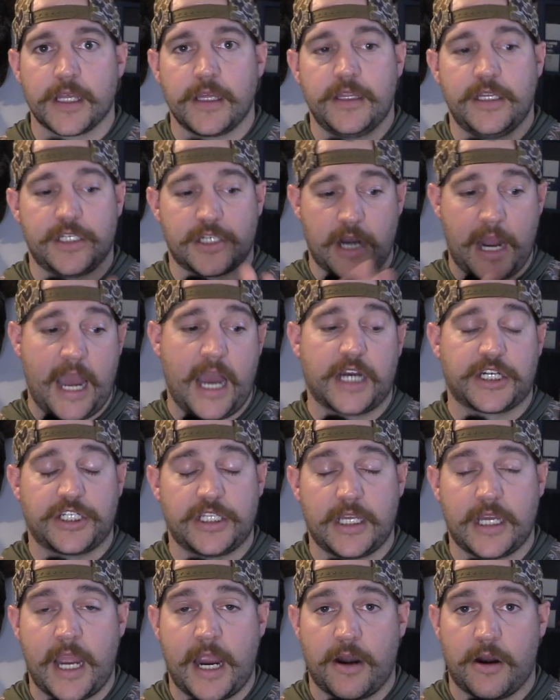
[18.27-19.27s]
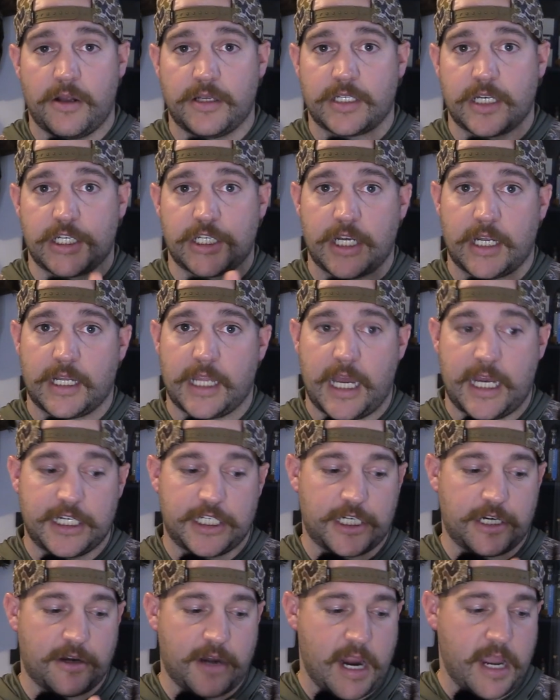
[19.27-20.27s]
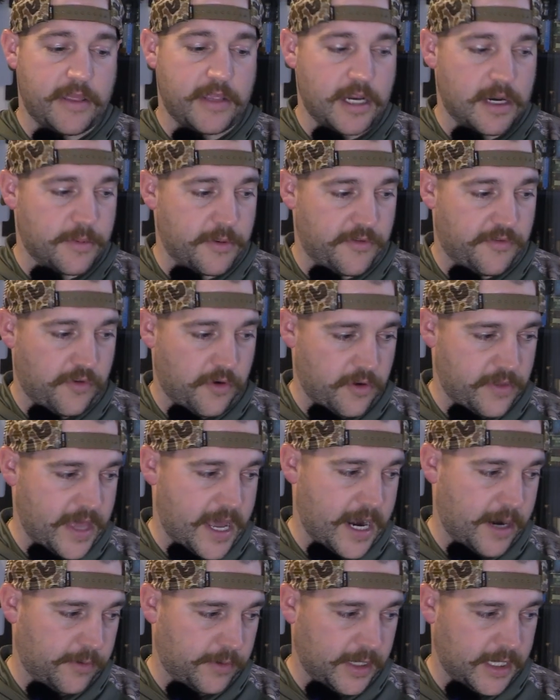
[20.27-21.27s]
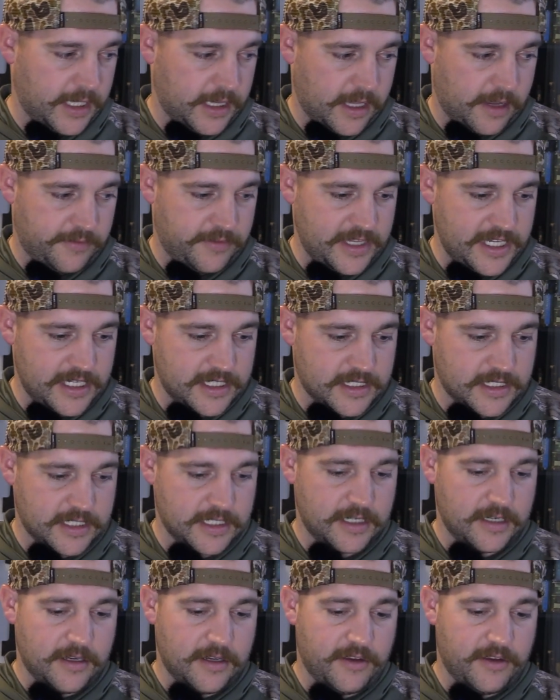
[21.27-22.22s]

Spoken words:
These are actually the arrows I shot last year and the year before that. I really love these.